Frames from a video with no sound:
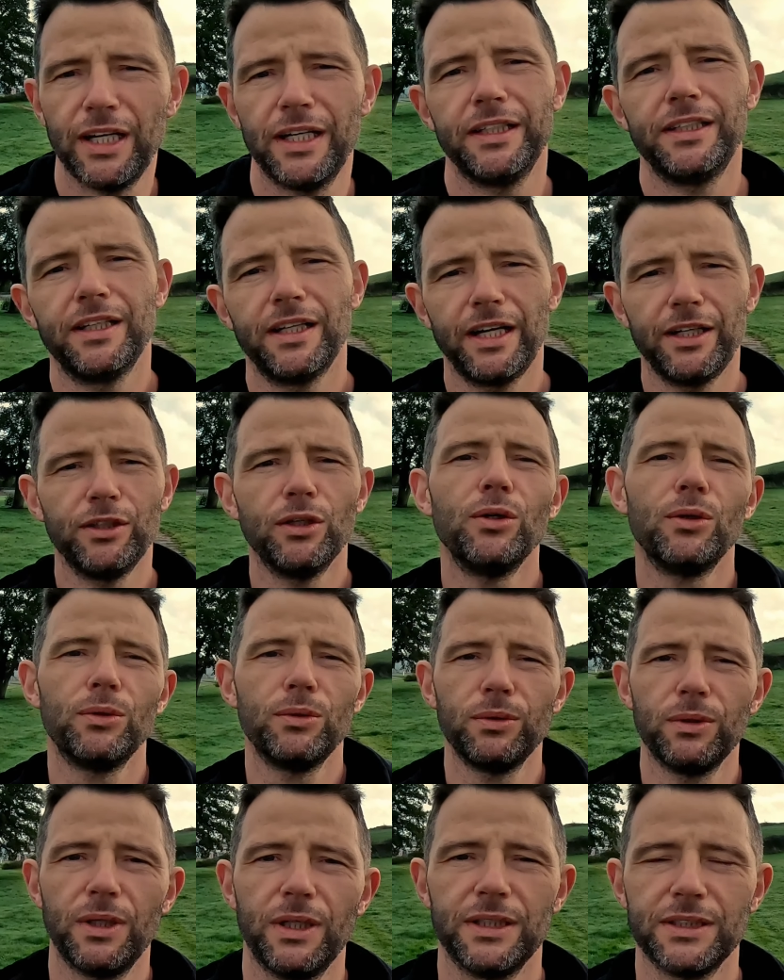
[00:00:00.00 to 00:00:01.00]
I
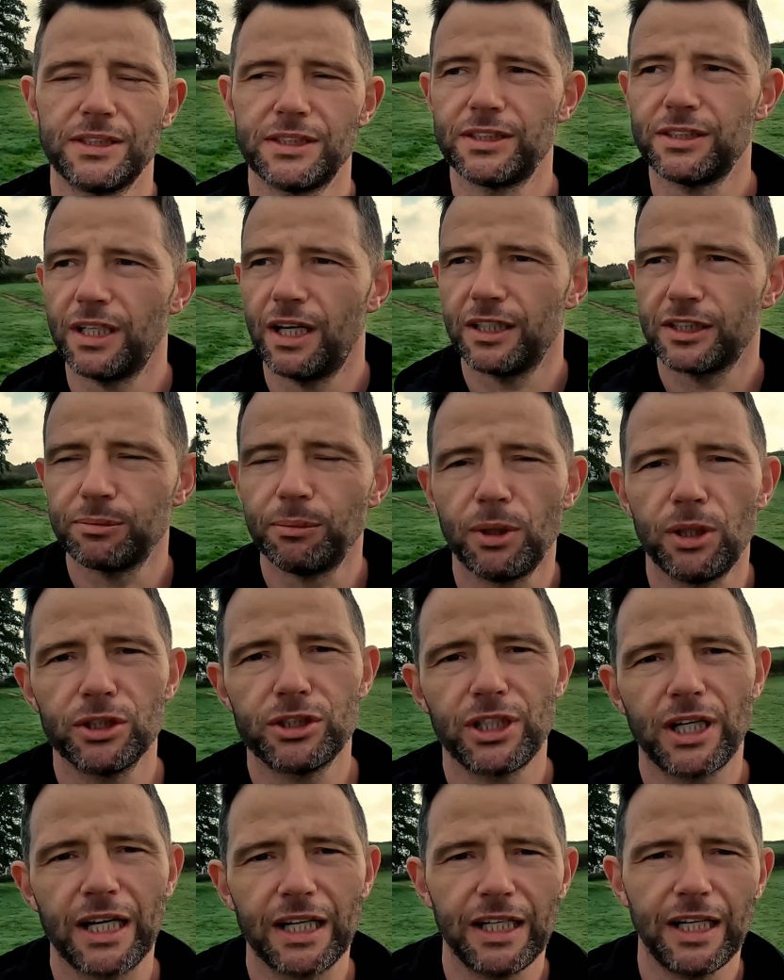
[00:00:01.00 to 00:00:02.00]
know it's a
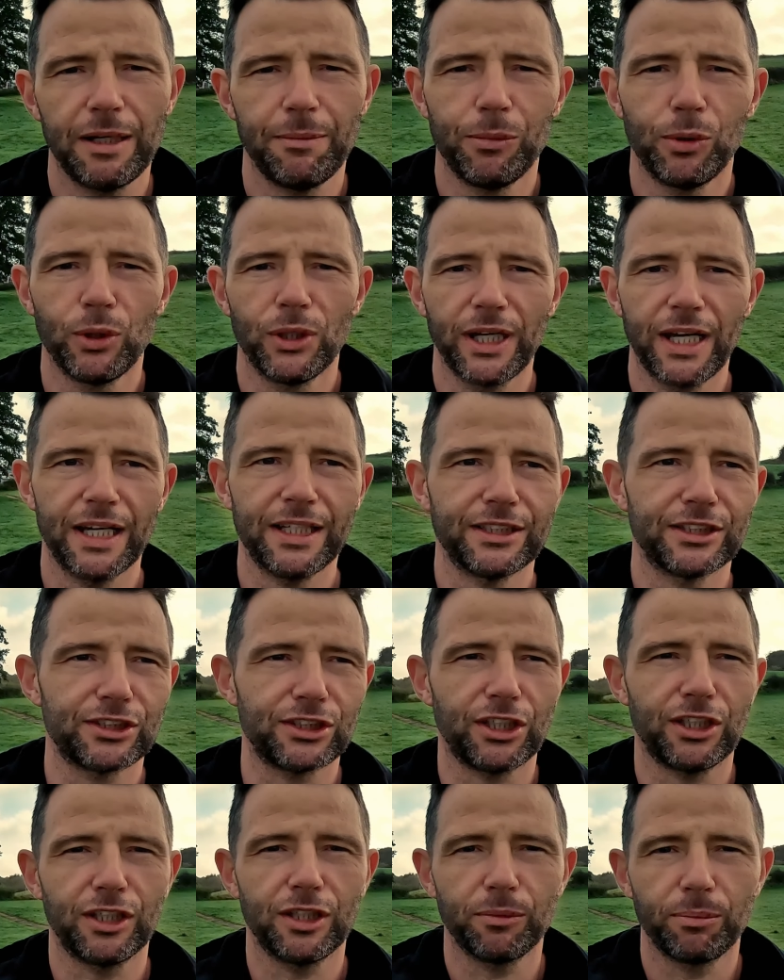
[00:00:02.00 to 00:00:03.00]
small channel, I'm only getting
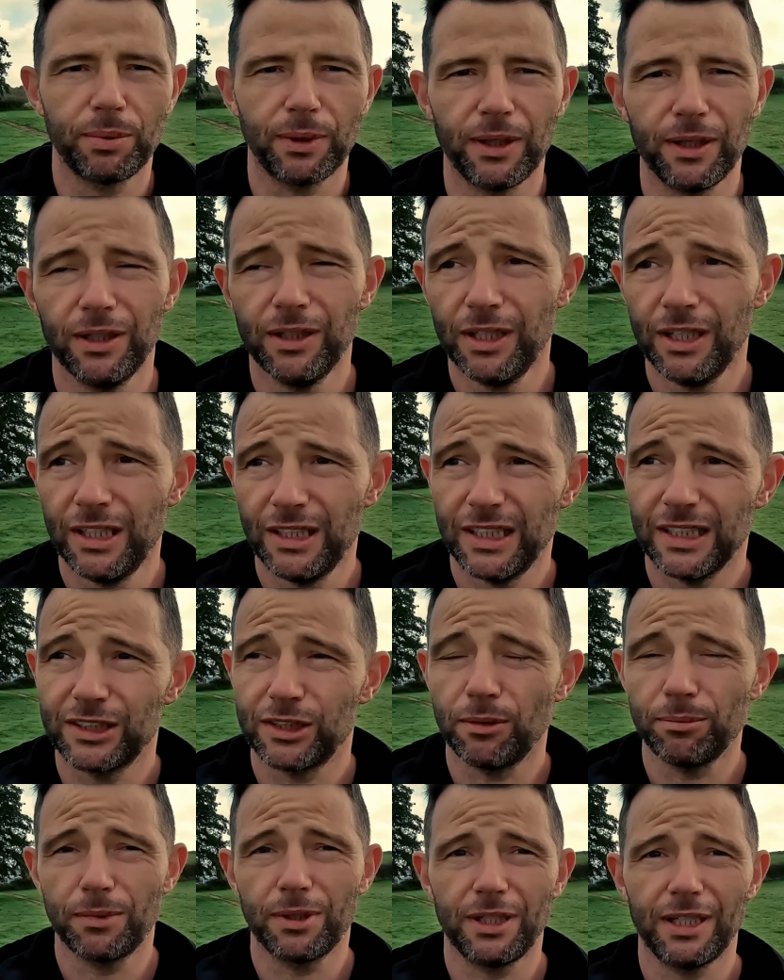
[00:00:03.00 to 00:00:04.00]
started, but like
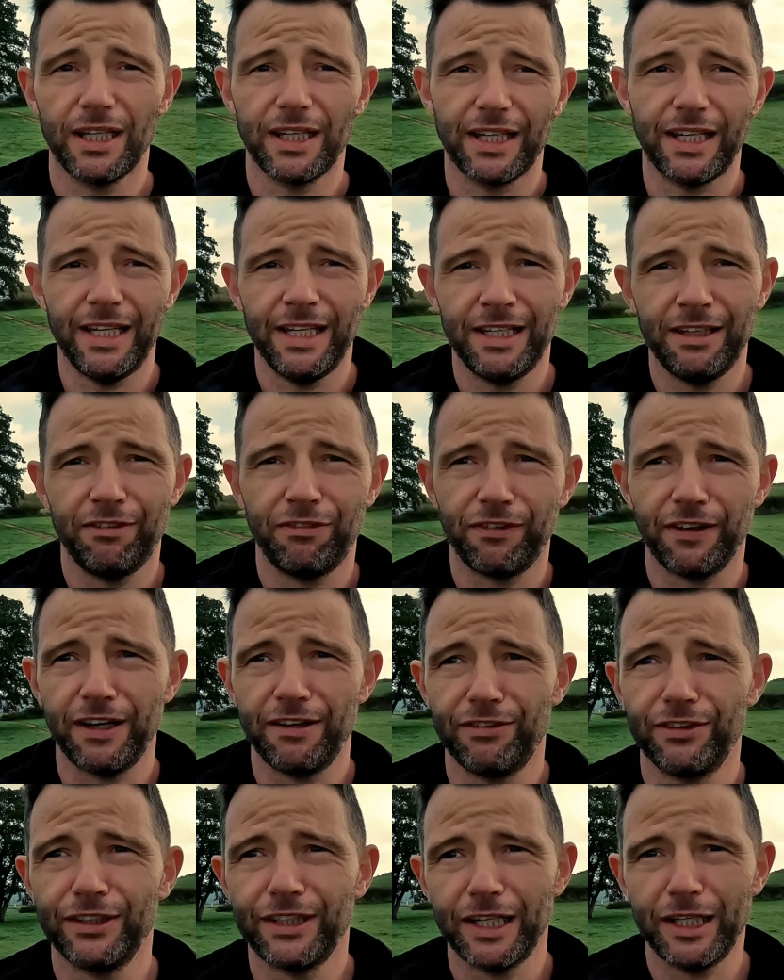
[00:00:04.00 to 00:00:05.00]
something like
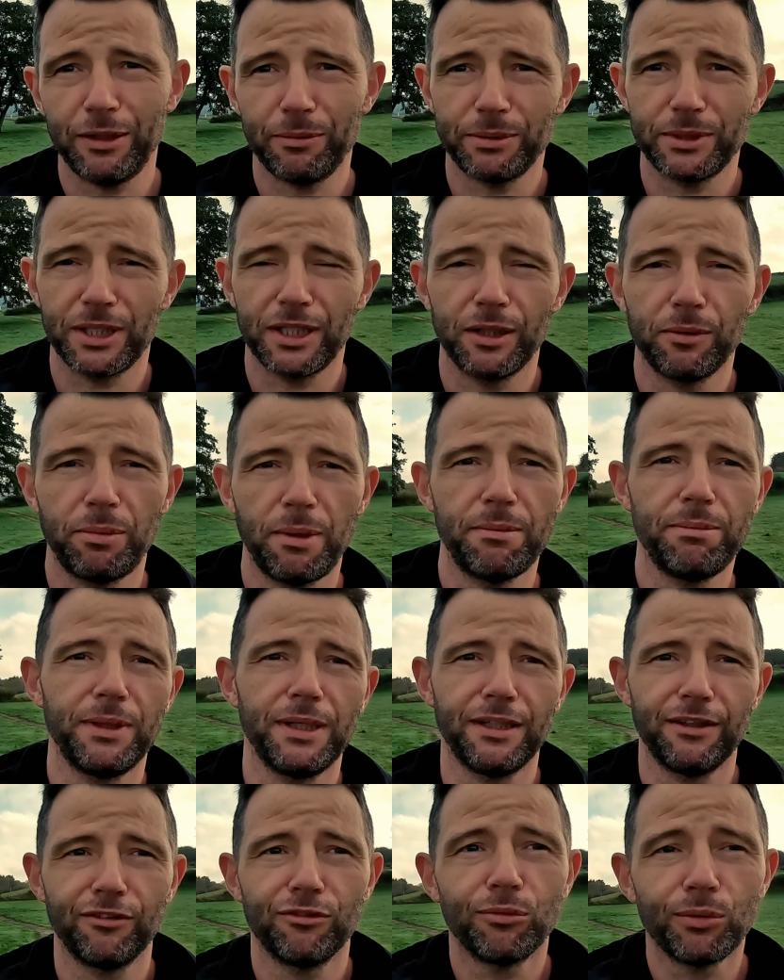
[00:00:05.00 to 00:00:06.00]
85 or 90% of
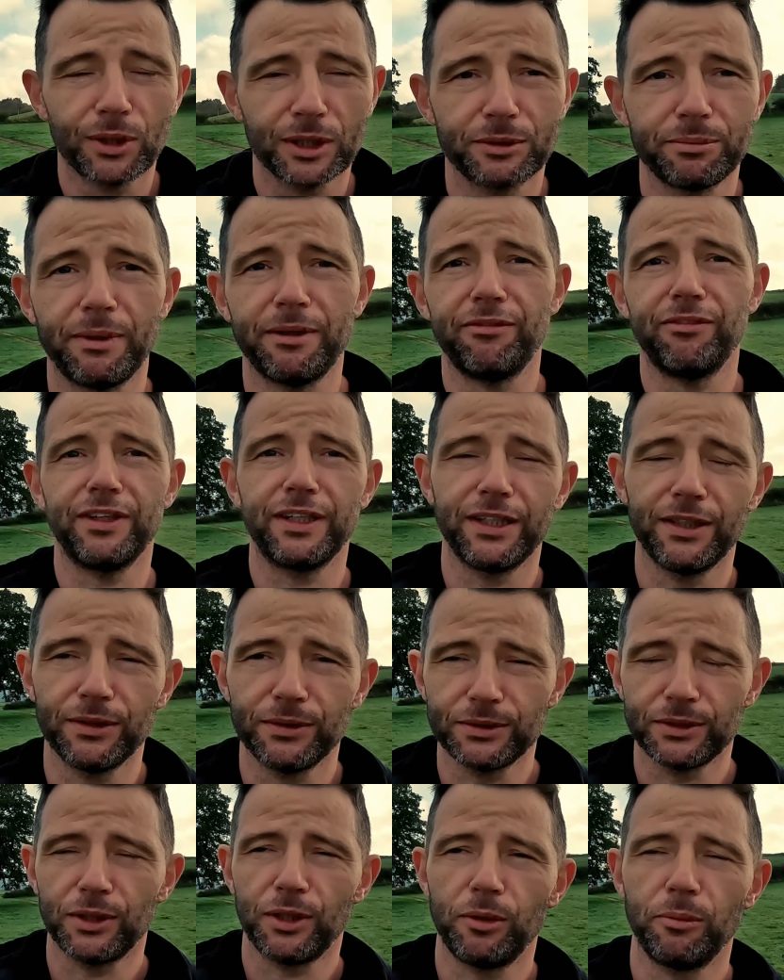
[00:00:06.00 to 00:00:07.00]
people that have watched my
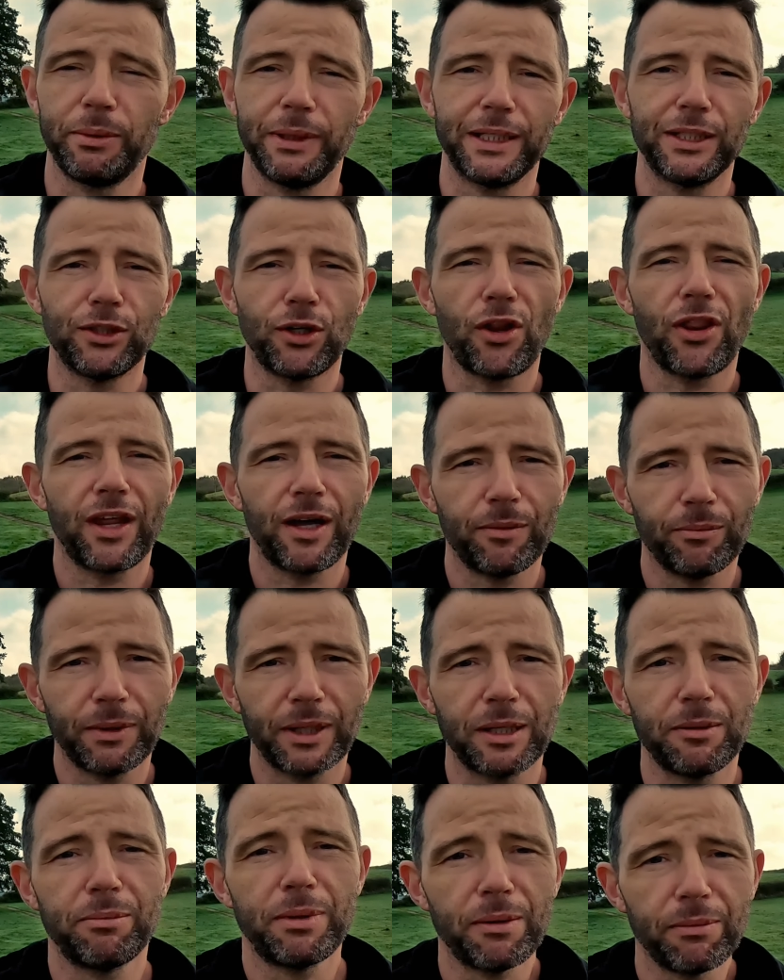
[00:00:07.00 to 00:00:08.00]
videos, albeit not that
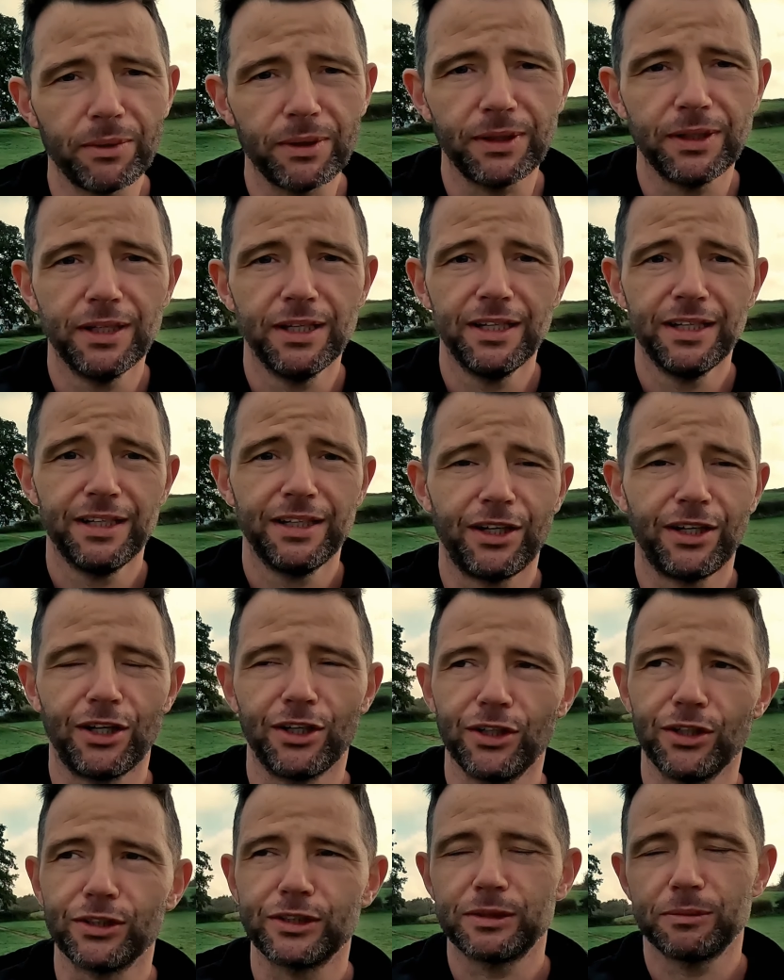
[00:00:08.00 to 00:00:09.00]
many people,
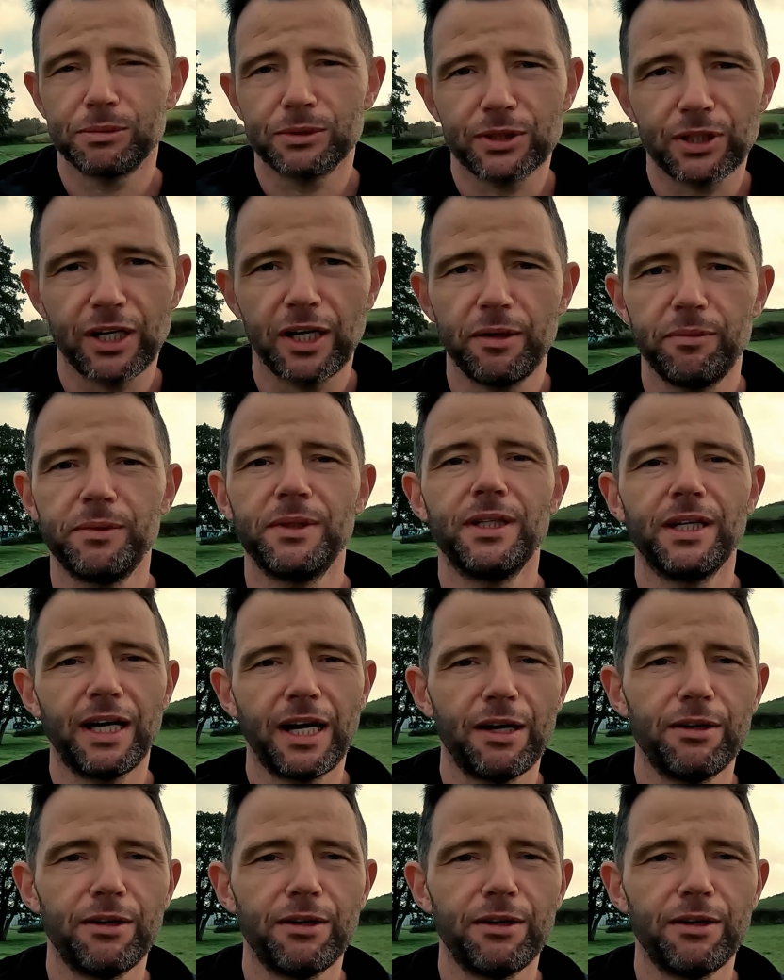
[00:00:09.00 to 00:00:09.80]
are not subscribed.